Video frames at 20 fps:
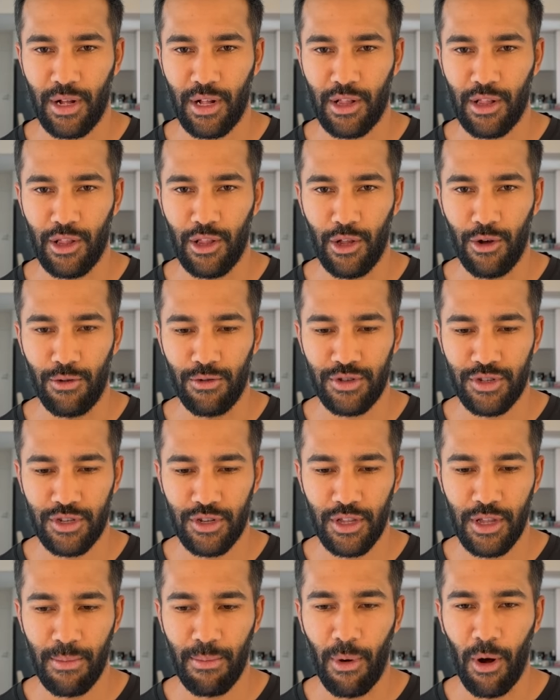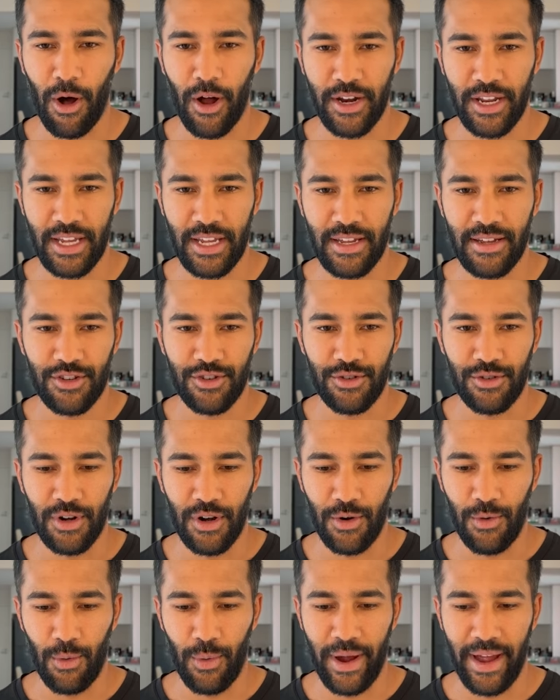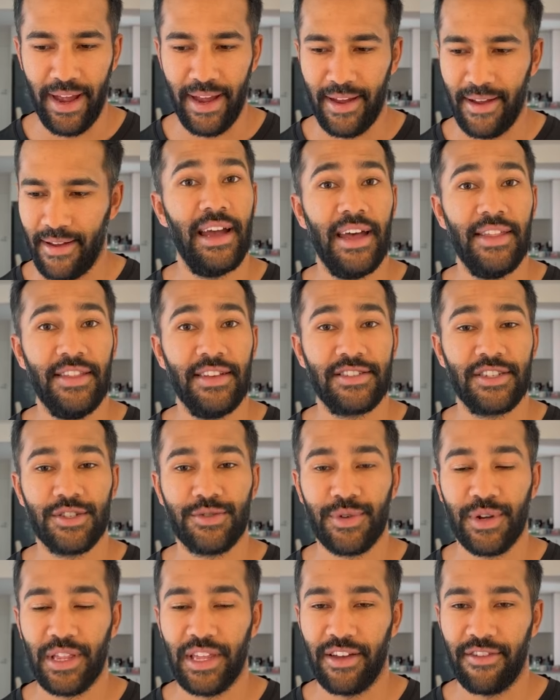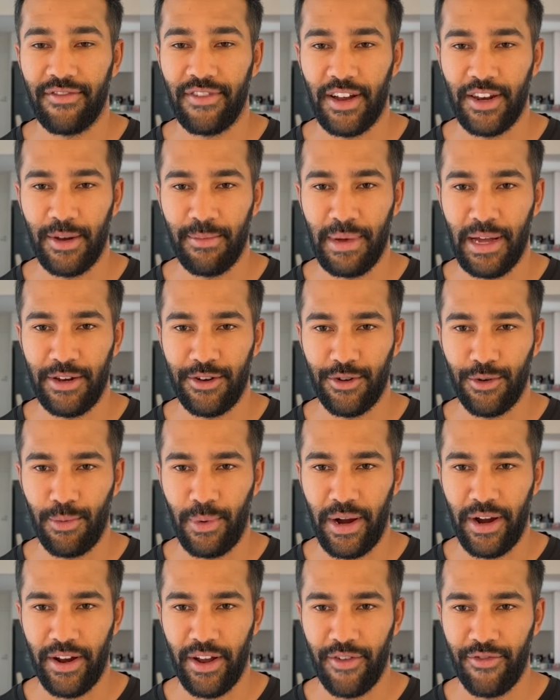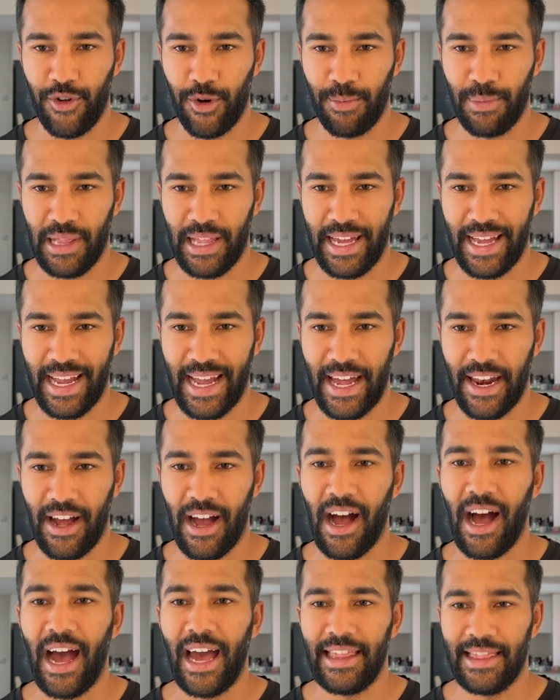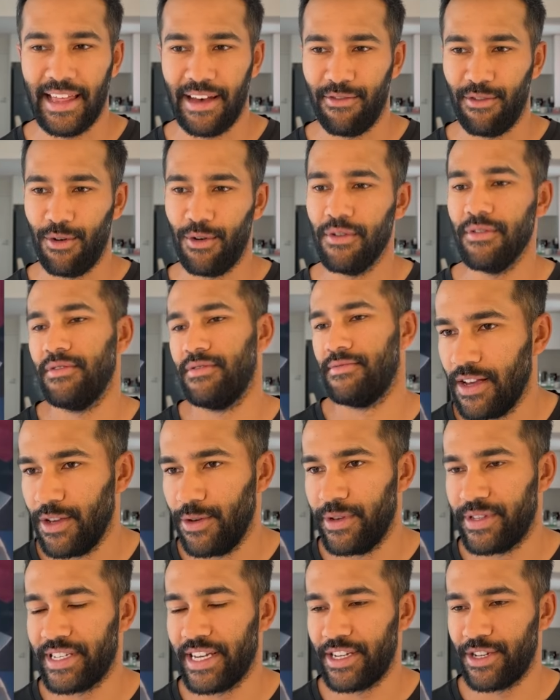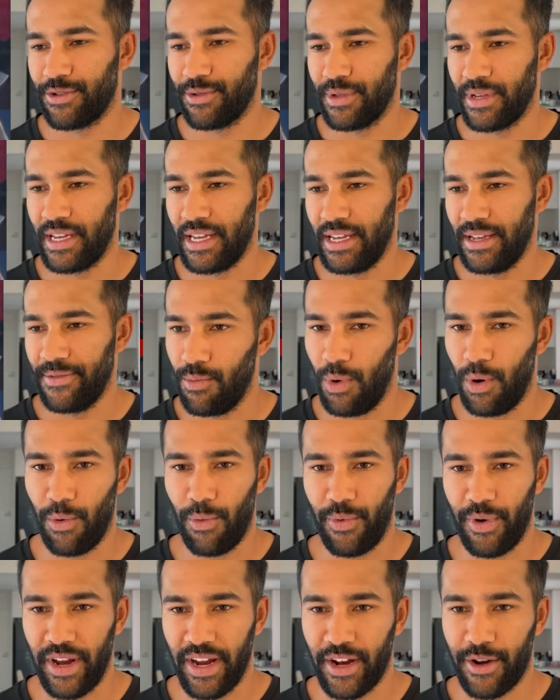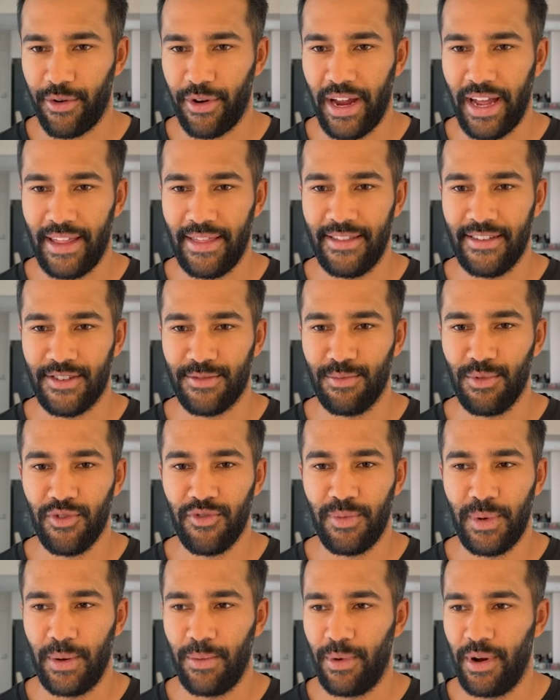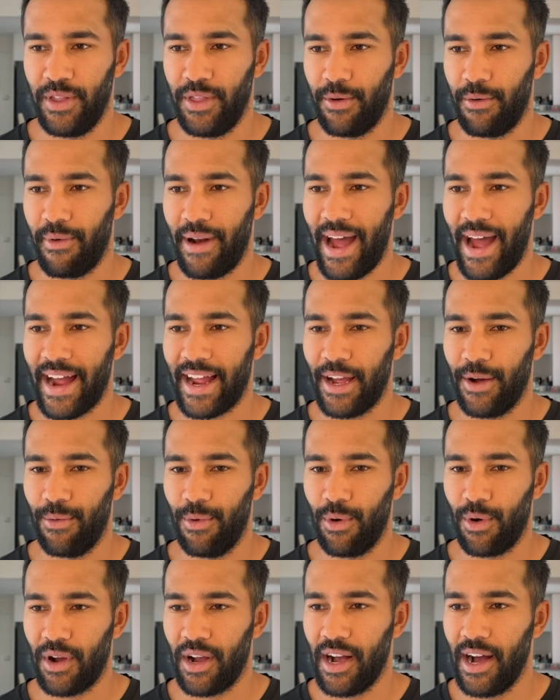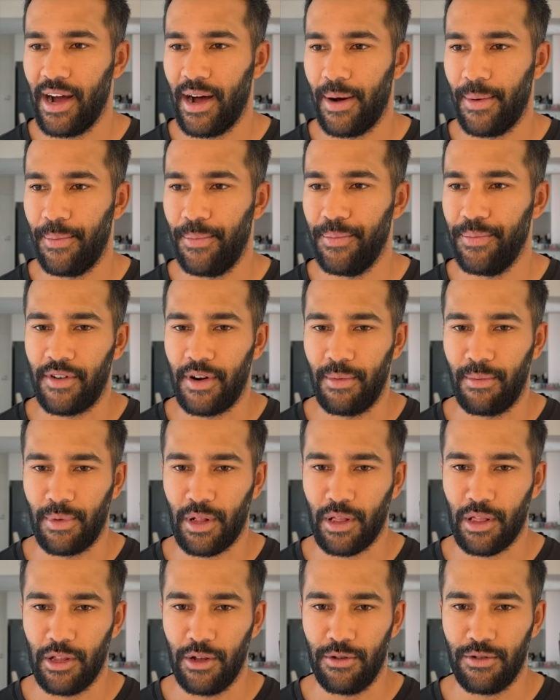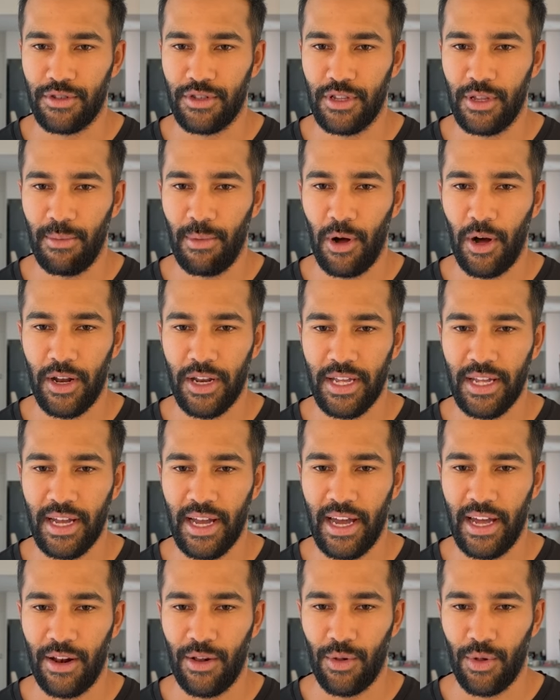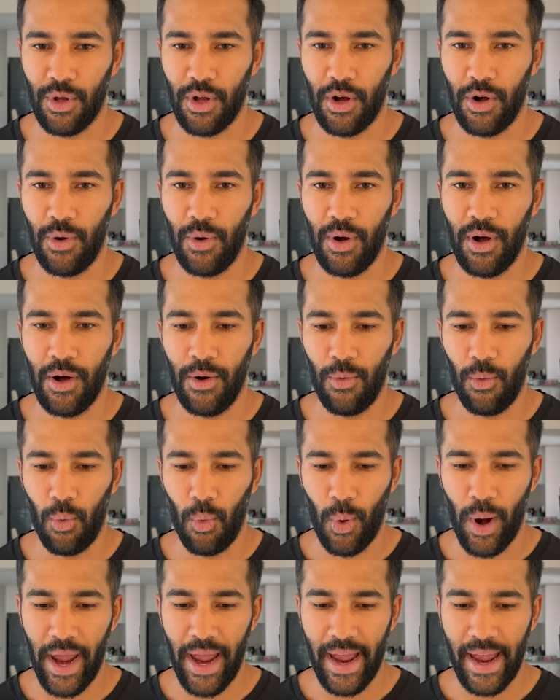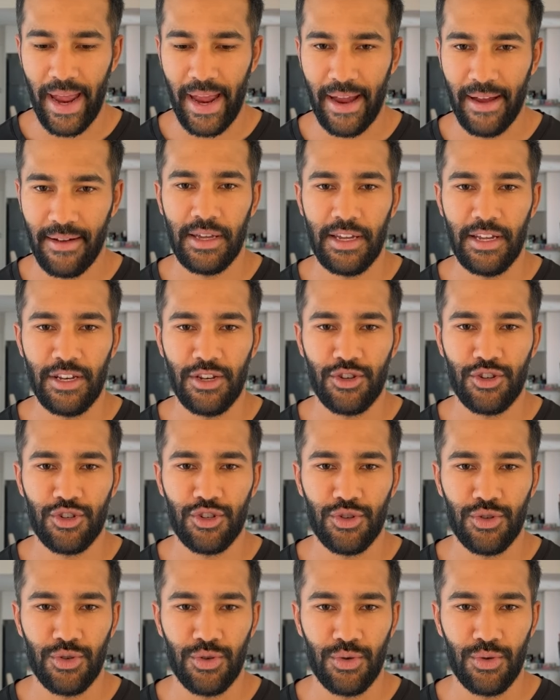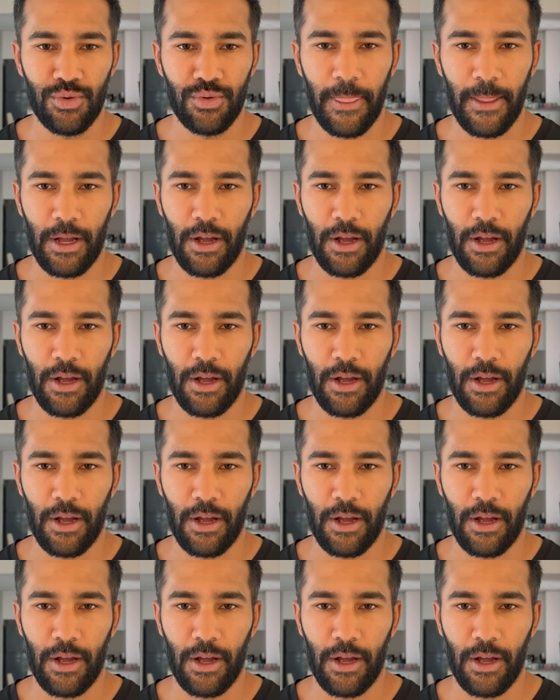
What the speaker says: close to the body to away. And this is really a fundamental where if you're playing at a high level, you essentially will recreate this movement where the racket will come from close to the body and it'll go away into the